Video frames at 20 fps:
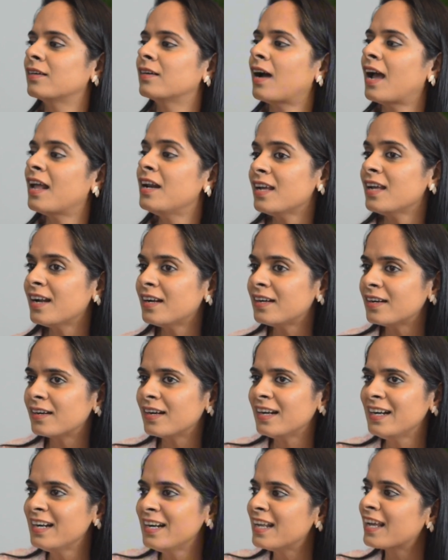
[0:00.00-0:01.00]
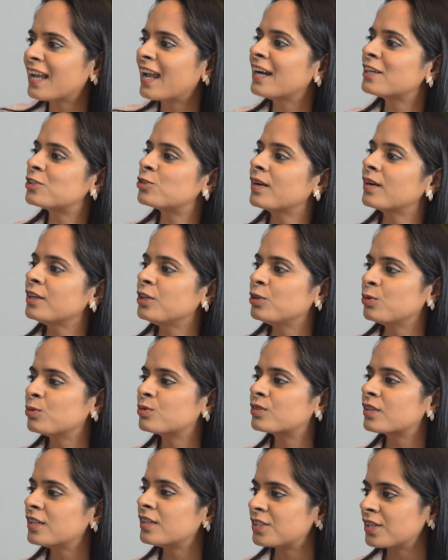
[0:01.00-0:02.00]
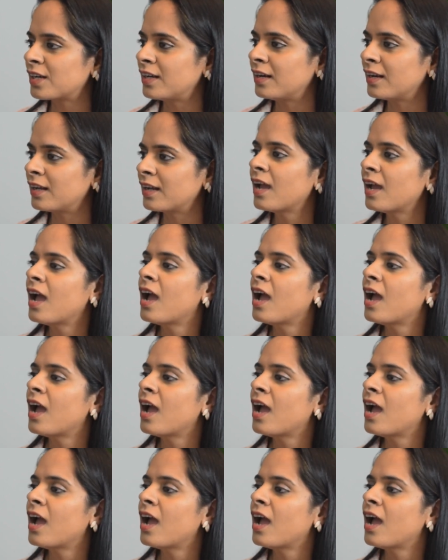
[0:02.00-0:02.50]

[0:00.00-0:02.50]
and it indicates your user journey,